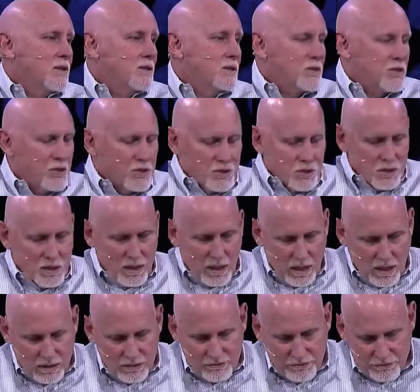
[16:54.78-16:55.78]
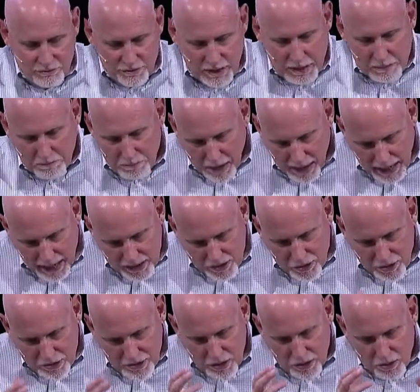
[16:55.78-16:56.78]
which is your love, that
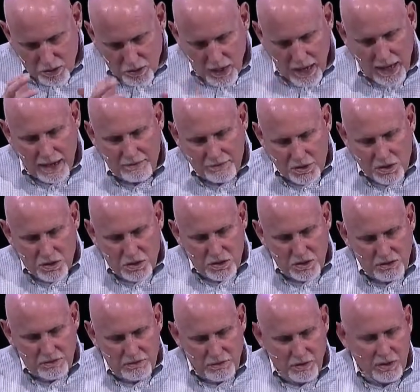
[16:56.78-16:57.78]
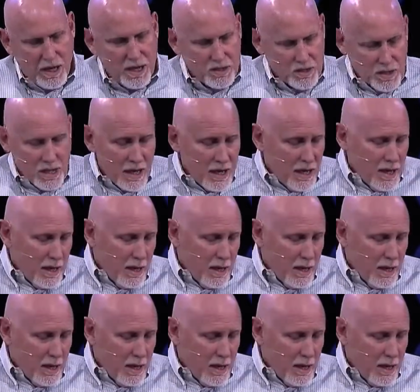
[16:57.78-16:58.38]
passion that you have to serve Christ.